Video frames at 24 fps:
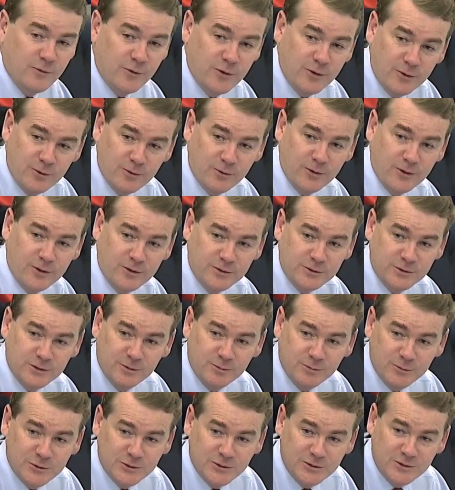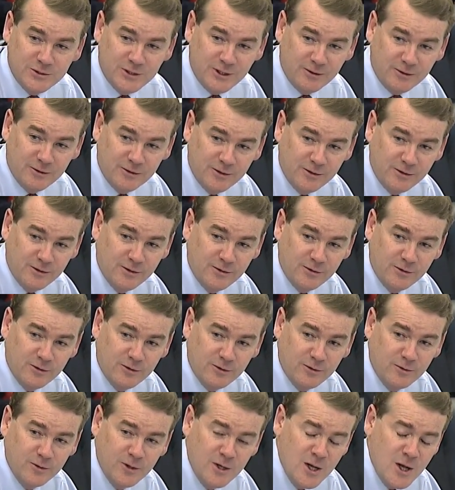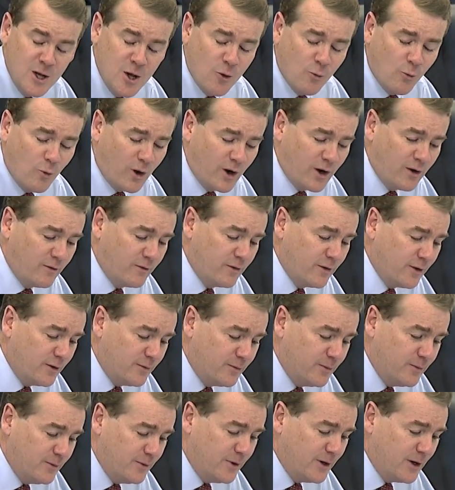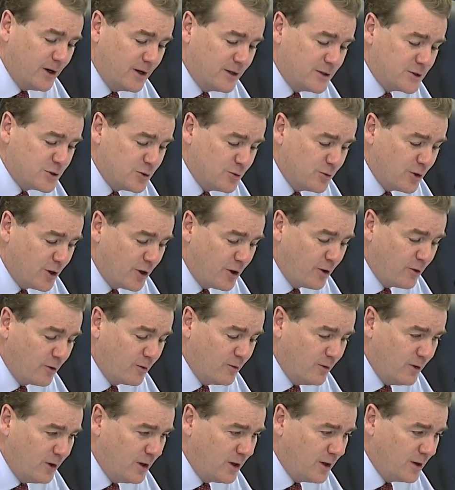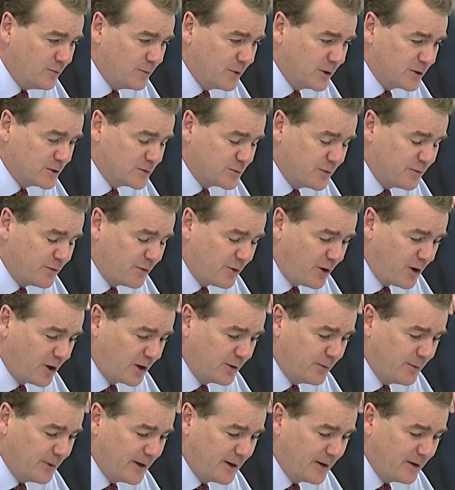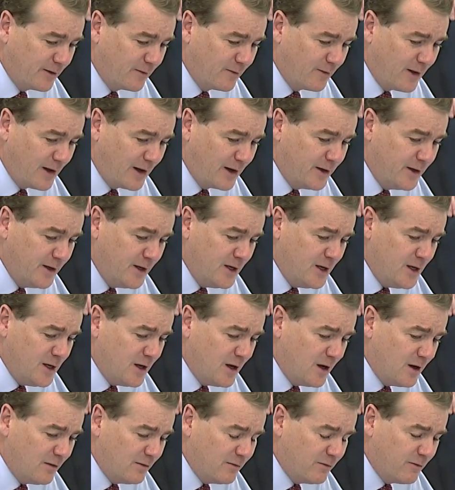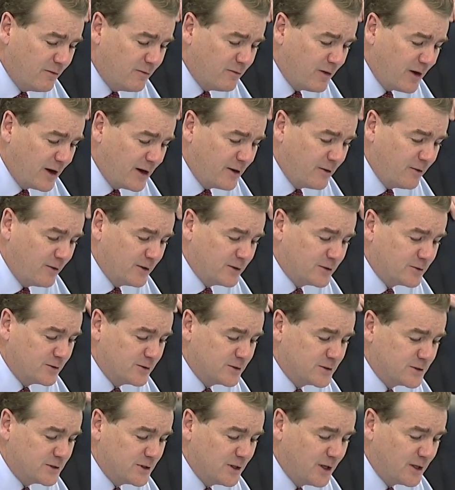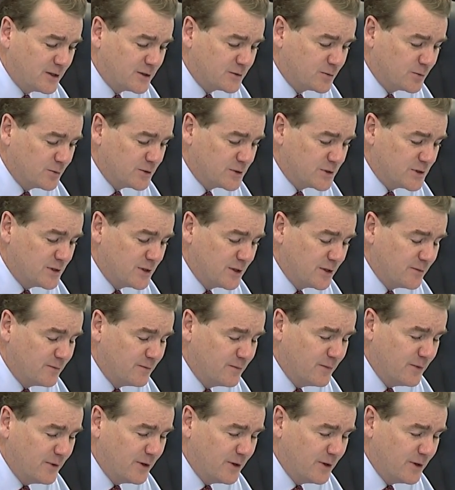for your leadership, Mr. Secretary, too. One of the, as you know, because we've talked about it a lot, of vital interest to us was the